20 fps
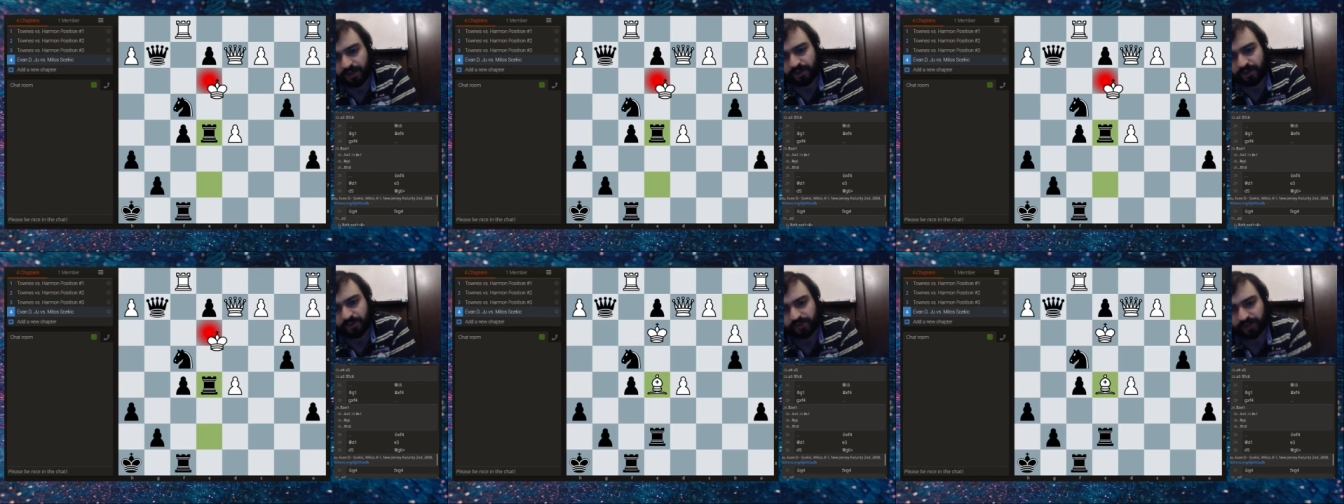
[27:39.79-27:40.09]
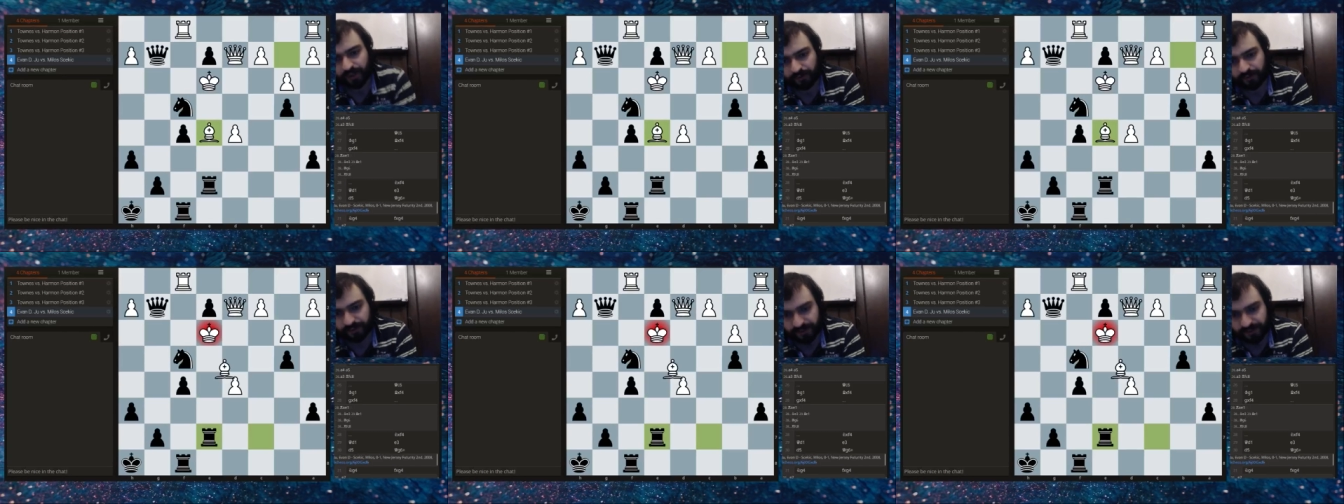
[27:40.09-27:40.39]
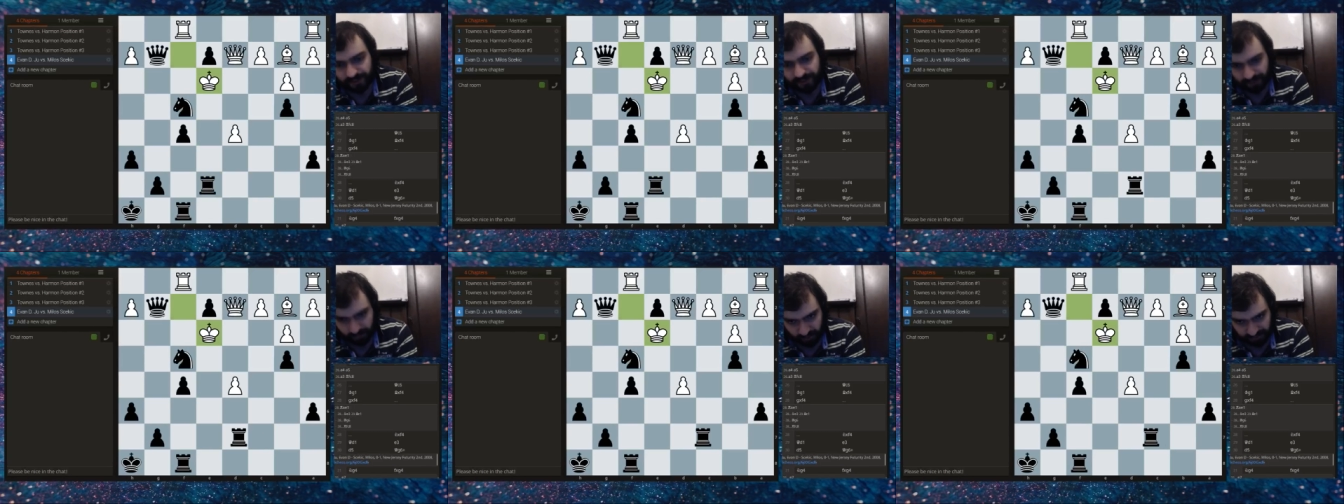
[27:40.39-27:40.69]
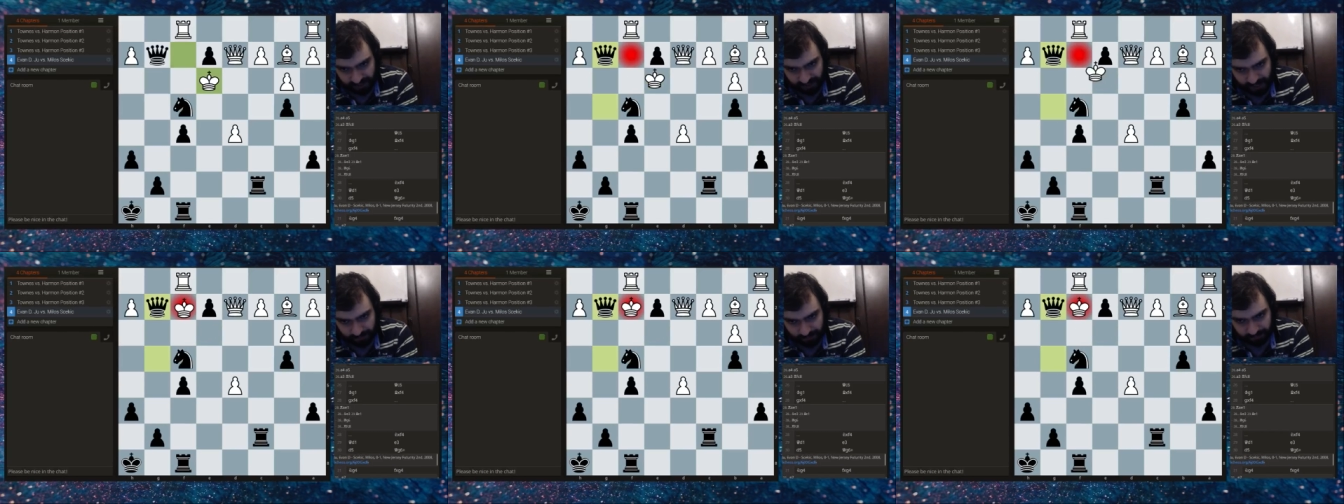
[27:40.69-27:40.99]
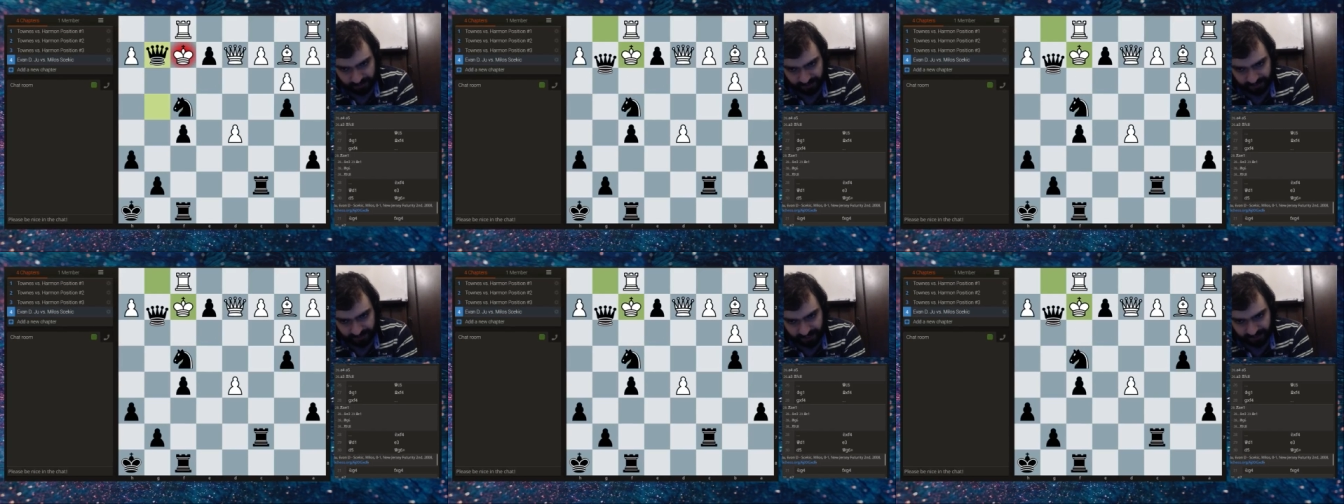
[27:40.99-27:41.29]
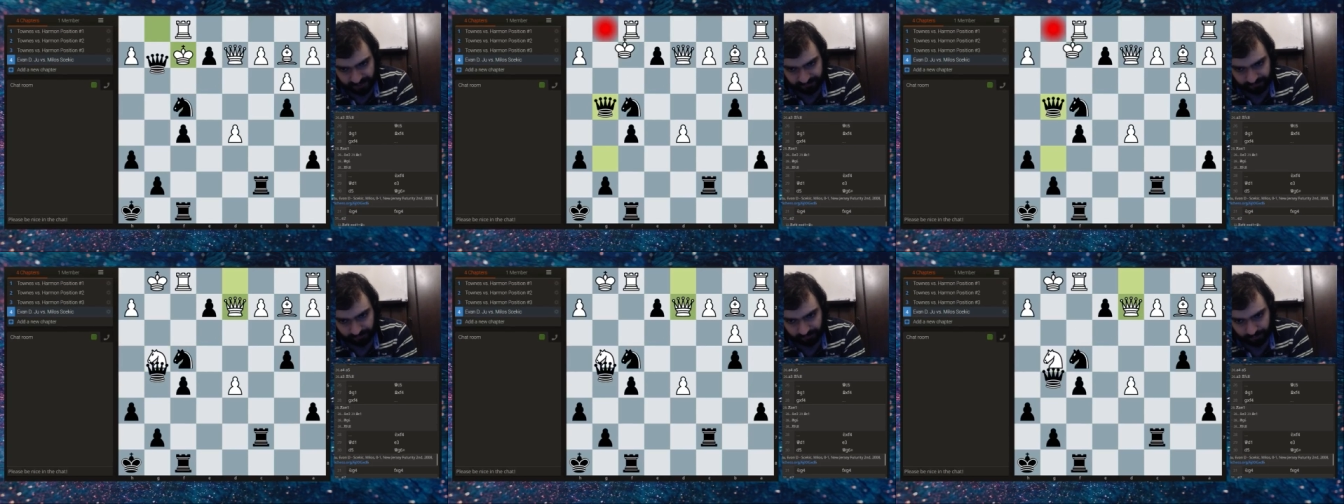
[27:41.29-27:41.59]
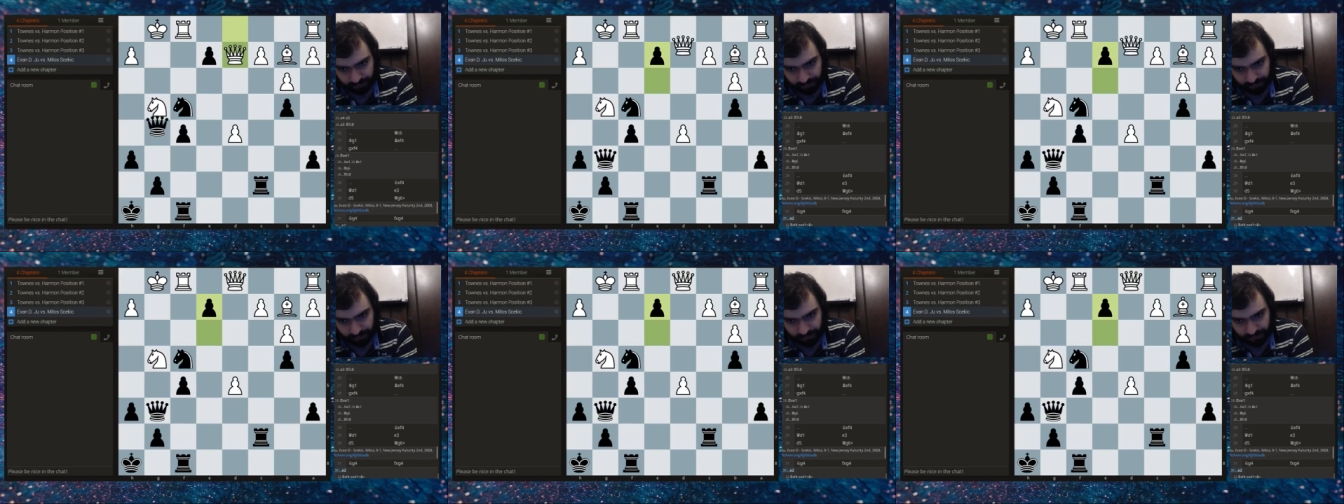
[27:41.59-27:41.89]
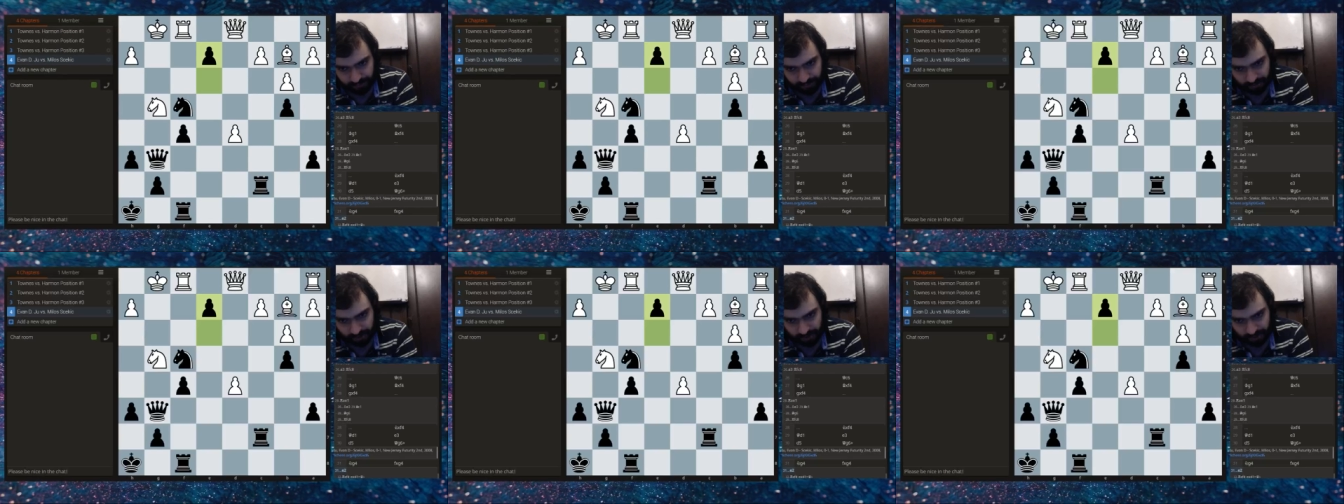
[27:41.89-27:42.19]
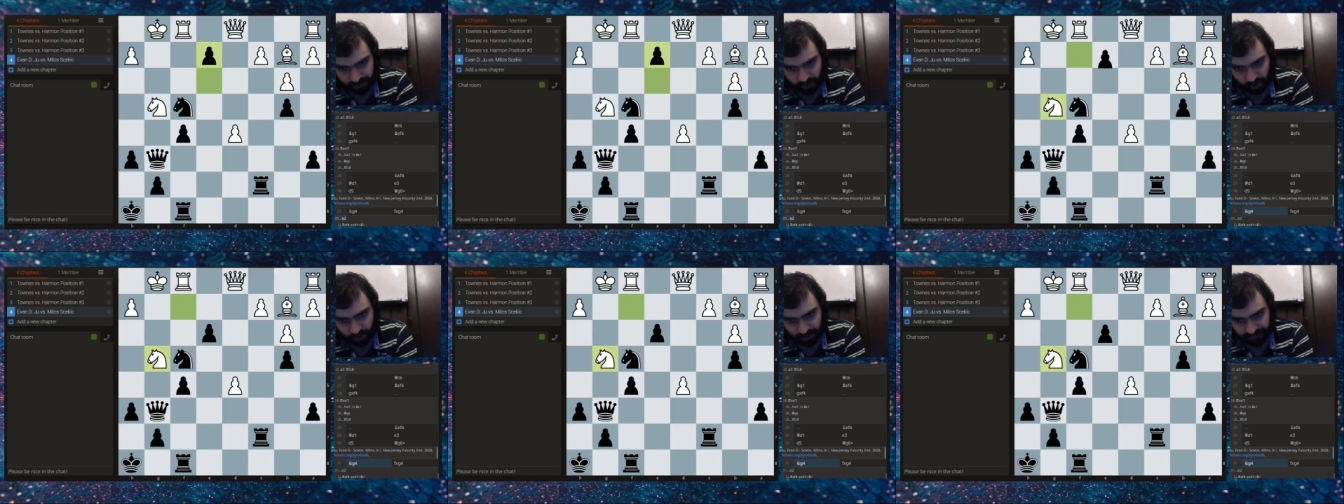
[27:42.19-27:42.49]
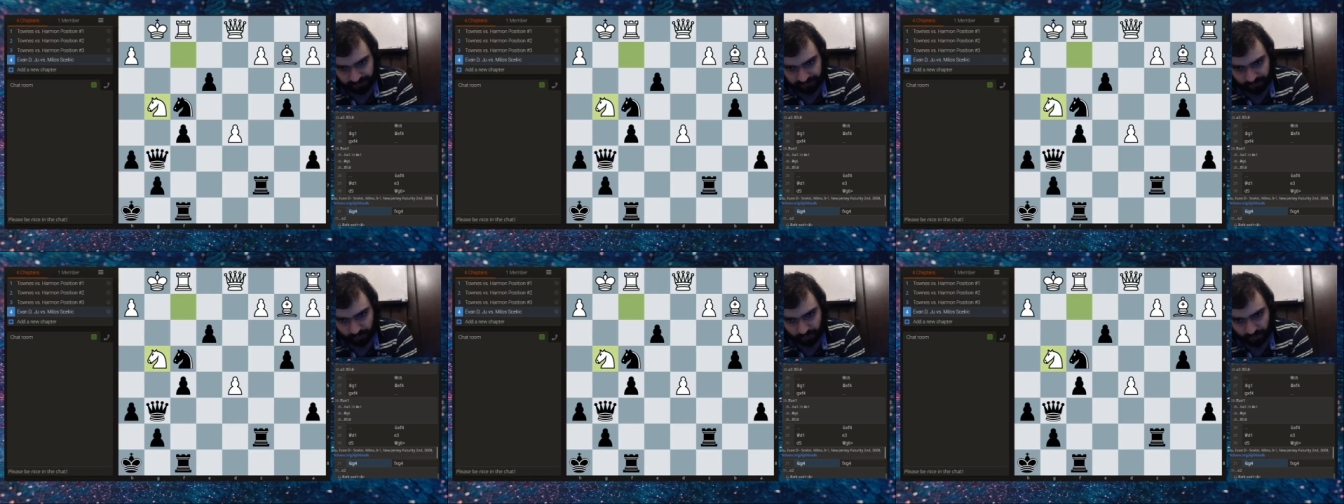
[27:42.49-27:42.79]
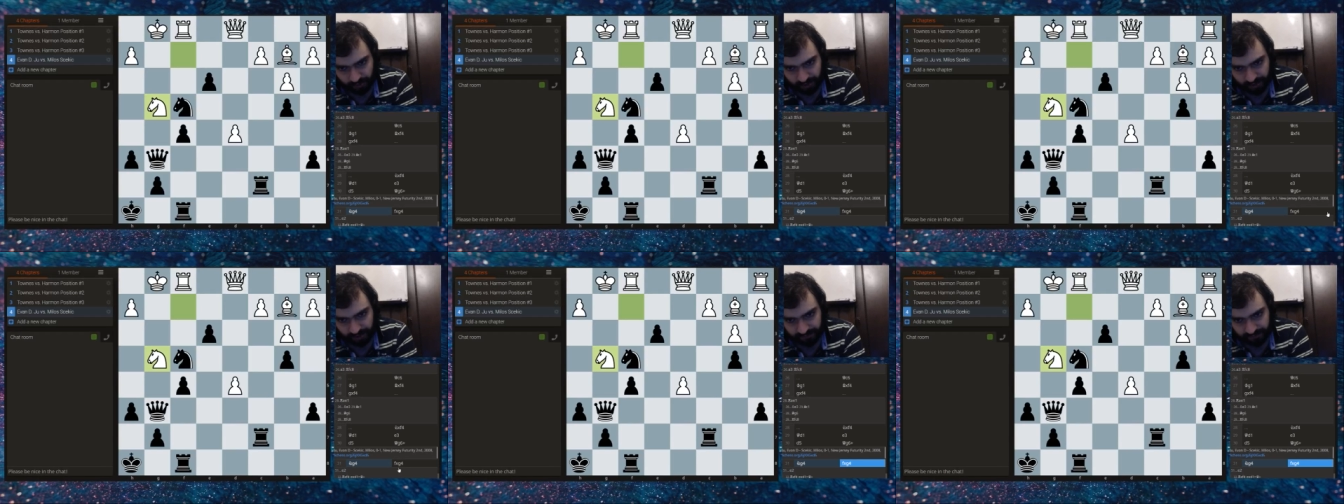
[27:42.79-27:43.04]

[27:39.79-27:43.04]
So yeah, this is what happens after knight g4,